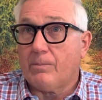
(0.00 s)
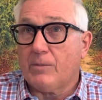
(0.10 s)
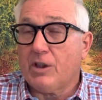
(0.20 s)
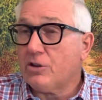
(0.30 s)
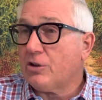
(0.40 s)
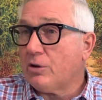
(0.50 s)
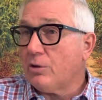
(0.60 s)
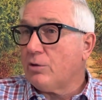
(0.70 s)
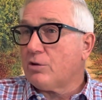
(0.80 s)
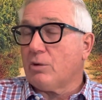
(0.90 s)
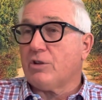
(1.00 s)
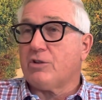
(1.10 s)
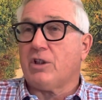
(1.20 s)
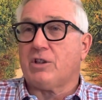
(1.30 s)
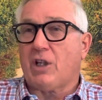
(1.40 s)
issues with
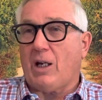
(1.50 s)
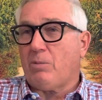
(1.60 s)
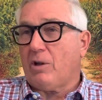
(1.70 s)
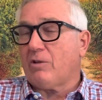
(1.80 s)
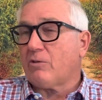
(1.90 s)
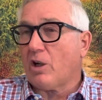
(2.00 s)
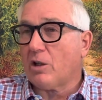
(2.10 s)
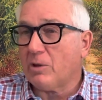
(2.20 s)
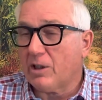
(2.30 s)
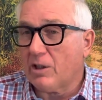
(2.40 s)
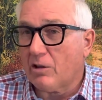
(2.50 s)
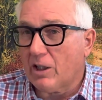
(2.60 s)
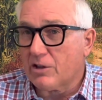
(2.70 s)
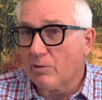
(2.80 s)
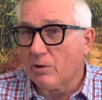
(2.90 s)
genotype by environment
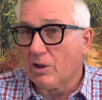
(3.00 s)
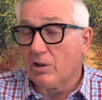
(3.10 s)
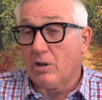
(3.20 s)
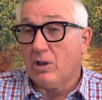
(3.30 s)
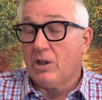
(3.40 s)
interaction, you want to call,